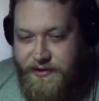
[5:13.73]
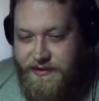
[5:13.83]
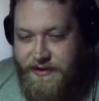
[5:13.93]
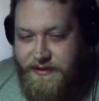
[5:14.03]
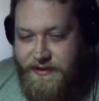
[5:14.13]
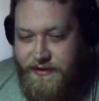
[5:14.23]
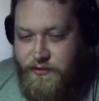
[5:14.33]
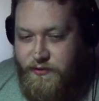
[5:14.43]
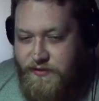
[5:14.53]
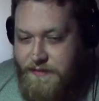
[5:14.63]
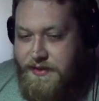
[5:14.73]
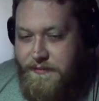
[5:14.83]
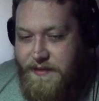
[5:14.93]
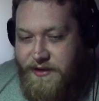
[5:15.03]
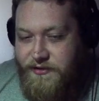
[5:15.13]
intending to summon the
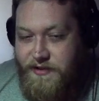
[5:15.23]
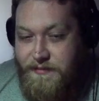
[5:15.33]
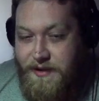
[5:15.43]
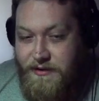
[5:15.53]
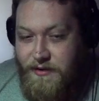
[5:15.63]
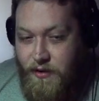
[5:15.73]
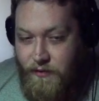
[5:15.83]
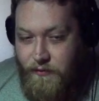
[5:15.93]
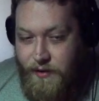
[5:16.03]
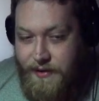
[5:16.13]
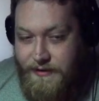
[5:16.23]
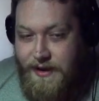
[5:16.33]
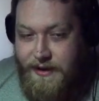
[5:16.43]
Majesty Maiden over it,